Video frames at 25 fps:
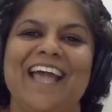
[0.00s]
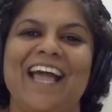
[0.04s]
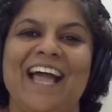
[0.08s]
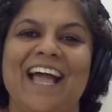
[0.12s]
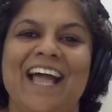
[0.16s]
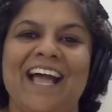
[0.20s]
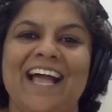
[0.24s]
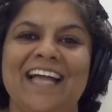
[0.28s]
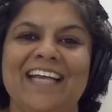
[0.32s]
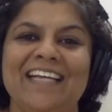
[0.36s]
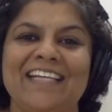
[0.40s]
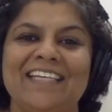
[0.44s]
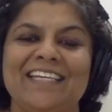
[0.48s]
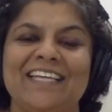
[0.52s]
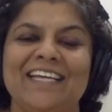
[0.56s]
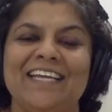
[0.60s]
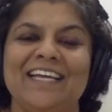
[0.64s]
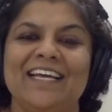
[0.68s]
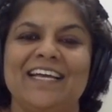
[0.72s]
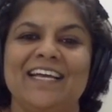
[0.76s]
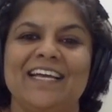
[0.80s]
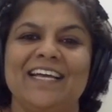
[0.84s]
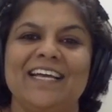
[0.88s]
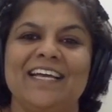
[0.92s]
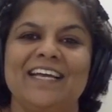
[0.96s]
And
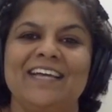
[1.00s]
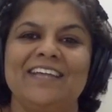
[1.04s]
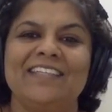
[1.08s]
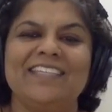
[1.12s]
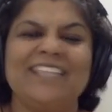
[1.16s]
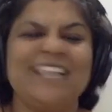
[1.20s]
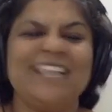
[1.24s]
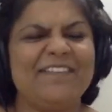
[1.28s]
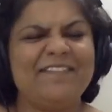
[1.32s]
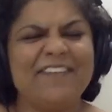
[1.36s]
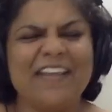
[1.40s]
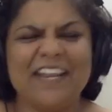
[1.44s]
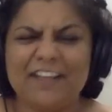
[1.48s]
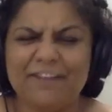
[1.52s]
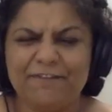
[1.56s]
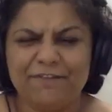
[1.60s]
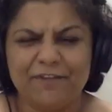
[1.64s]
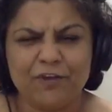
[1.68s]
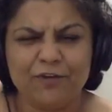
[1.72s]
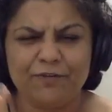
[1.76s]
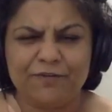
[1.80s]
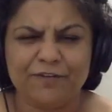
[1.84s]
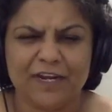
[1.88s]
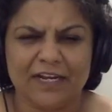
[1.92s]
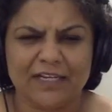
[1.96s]
she had very
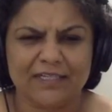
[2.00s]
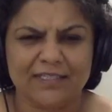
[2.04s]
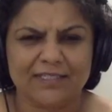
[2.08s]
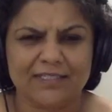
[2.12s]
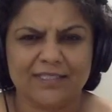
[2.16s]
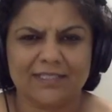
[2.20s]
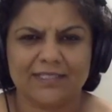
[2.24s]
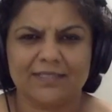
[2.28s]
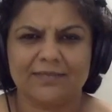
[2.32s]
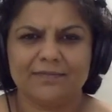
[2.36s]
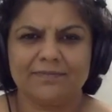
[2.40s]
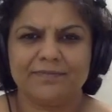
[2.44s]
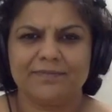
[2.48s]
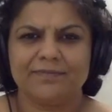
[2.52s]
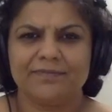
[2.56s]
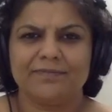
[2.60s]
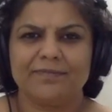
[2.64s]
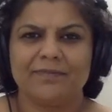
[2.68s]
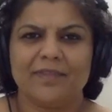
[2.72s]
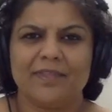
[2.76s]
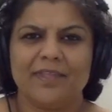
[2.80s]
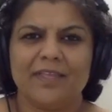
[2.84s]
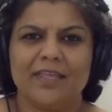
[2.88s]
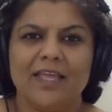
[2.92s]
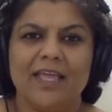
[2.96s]
few friends.
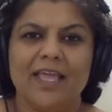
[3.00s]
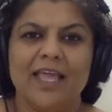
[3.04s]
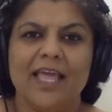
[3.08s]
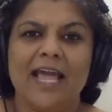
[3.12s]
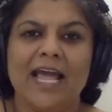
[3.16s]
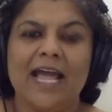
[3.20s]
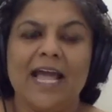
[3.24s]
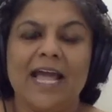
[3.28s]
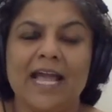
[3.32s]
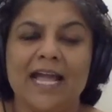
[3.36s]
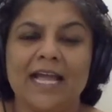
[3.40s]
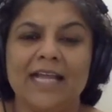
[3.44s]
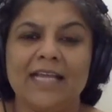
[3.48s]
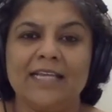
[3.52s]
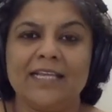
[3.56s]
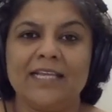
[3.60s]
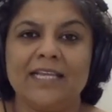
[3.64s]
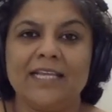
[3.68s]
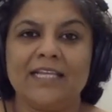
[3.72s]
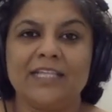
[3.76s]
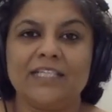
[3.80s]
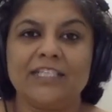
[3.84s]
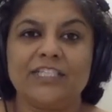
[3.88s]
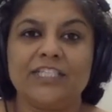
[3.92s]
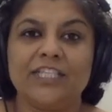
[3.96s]

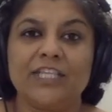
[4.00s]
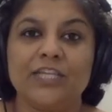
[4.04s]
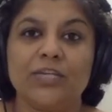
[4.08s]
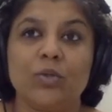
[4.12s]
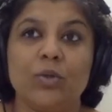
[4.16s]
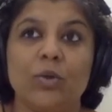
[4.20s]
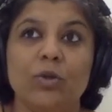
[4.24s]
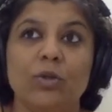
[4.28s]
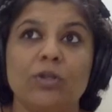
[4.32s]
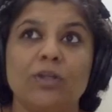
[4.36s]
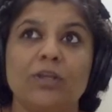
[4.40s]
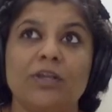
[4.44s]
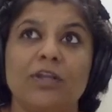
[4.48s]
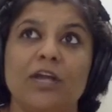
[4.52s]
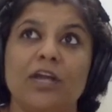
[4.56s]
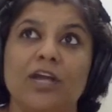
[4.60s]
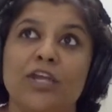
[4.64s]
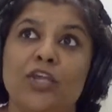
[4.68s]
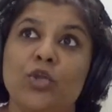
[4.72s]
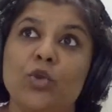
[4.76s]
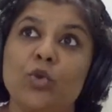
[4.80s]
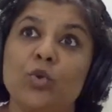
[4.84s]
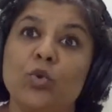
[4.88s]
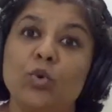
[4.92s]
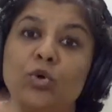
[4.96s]
And she wrote a
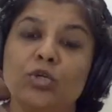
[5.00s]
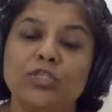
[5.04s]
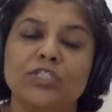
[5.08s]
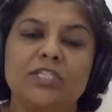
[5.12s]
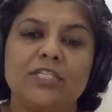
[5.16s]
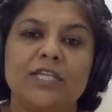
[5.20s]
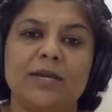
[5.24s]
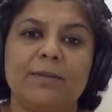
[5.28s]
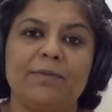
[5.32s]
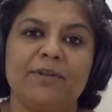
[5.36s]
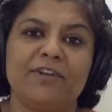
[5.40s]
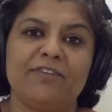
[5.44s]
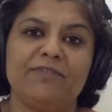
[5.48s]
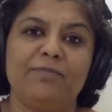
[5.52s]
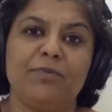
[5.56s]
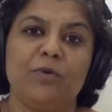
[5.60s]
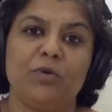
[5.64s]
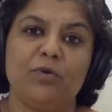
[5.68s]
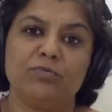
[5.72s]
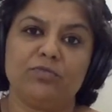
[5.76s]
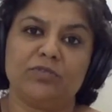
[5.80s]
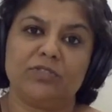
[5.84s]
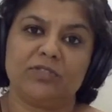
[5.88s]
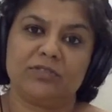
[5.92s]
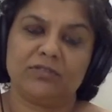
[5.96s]
huge number of
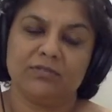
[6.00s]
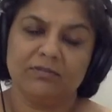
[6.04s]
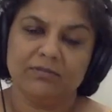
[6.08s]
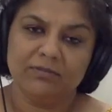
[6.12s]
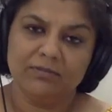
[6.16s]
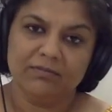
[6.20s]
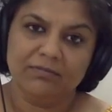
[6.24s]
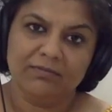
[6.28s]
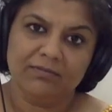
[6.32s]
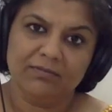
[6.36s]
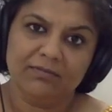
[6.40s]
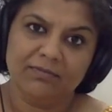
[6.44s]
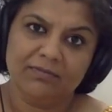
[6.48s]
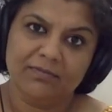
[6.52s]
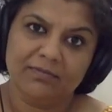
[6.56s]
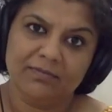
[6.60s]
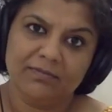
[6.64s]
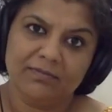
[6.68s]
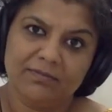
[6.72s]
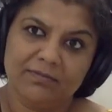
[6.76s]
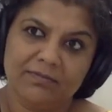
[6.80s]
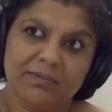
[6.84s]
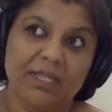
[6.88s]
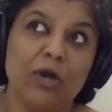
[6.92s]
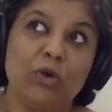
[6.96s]
poems,
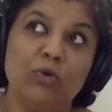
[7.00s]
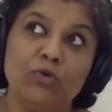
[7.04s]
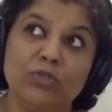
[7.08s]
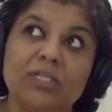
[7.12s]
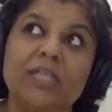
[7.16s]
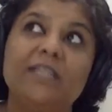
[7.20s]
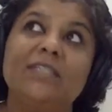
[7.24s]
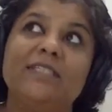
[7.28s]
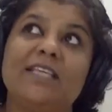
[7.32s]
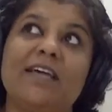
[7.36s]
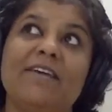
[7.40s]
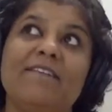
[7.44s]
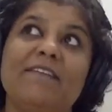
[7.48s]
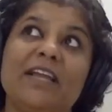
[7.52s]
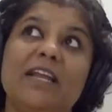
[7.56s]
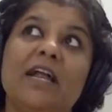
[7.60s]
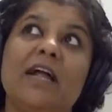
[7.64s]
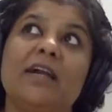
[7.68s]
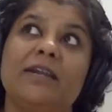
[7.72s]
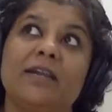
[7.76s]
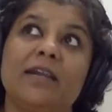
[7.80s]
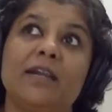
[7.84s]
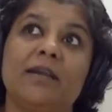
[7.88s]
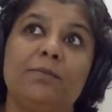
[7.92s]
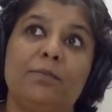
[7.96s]

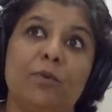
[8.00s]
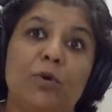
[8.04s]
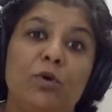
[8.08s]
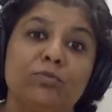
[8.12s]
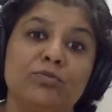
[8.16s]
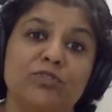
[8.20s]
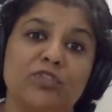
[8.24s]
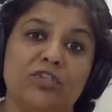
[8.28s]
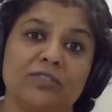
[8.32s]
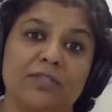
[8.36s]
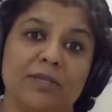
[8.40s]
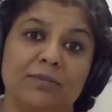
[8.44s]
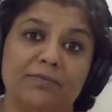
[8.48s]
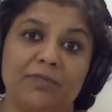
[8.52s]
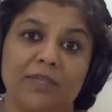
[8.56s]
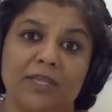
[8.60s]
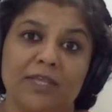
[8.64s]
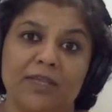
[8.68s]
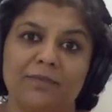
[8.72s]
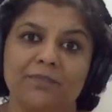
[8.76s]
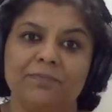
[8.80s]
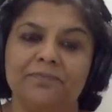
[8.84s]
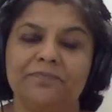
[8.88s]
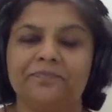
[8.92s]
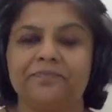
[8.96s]
1,700 poems or something,
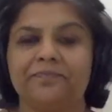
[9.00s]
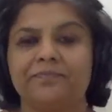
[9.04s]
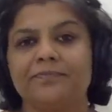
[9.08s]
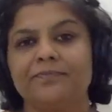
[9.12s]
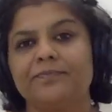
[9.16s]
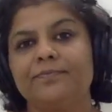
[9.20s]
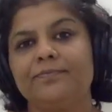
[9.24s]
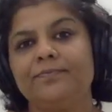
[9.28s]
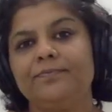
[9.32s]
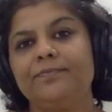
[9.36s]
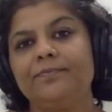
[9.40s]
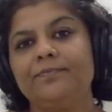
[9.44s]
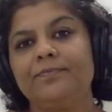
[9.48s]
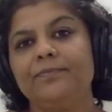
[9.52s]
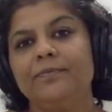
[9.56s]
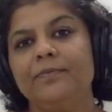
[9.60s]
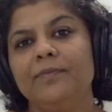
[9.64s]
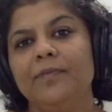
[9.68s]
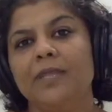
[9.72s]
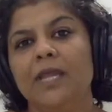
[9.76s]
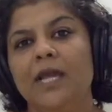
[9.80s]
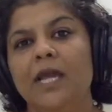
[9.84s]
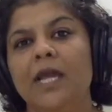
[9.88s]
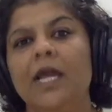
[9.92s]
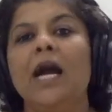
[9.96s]

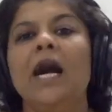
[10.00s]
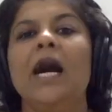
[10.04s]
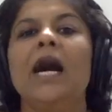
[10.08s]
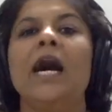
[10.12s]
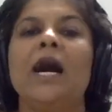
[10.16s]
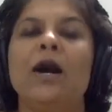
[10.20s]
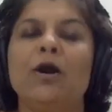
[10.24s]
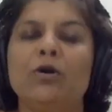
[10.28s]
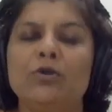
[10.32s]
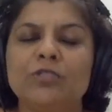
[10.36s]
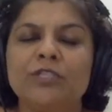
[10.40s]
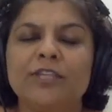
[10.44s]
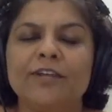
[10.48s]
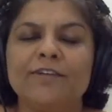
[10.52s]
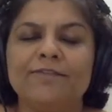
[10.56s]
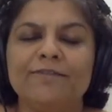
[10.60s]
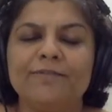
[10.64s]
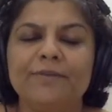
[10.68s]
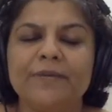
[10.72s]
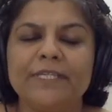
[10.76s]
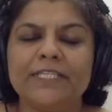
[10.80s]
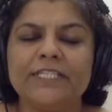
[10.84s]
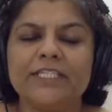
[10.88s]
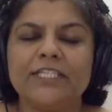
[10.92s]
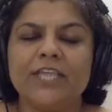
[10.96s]
out of
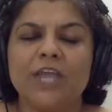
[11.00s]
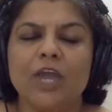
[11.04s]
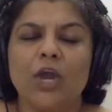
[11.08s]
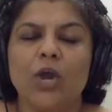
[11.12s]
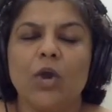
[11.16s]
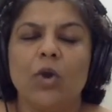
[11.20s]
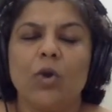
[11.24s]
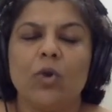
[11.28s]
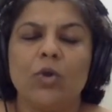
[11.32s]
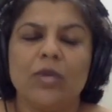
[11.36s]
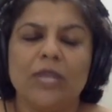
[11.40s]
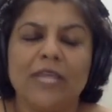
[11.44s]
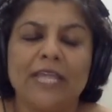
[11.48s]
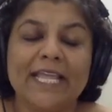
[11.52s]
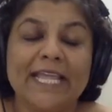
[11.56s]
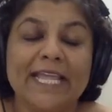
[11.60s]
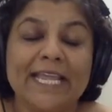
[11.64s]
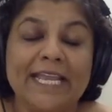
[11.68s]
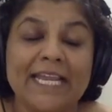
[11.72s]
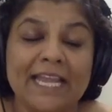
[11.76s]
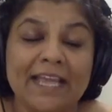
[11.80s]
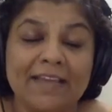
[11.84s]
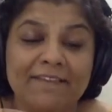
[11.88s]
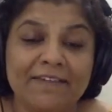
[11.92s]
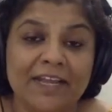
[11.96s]
which only
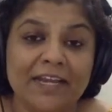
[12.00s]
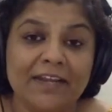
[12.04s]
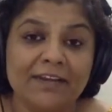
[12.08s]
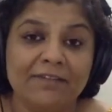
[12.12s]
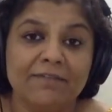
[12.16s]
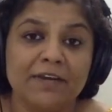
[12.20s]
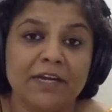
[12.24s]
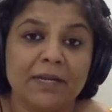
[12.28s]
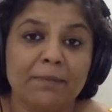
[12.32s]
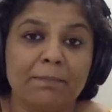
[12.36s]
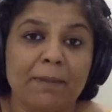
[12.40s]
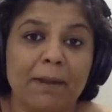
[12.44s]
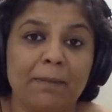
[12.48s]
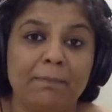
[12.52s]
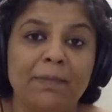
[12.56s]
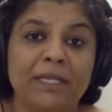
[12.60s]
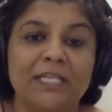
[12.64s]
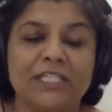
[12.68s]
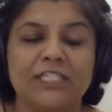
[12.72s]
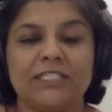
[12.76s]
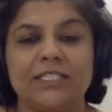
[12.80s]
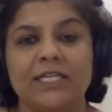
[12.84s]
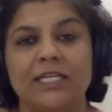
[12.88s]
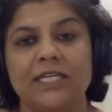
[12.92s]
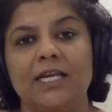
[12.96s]
11 were
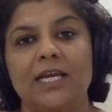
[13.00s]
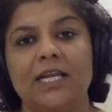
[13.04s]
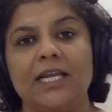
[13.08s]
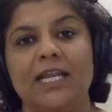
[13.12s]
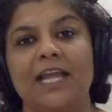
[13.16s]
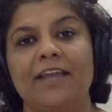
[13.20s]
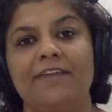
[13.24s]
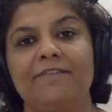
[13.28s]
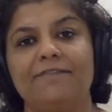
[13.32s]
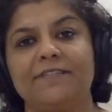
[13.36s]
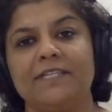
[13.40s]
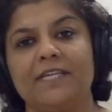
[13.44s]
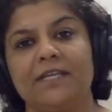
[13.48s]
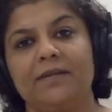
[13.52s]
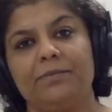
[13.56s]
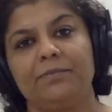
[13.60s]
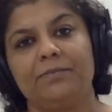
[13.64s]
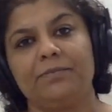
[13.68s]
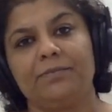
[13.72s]
published in her lifetime.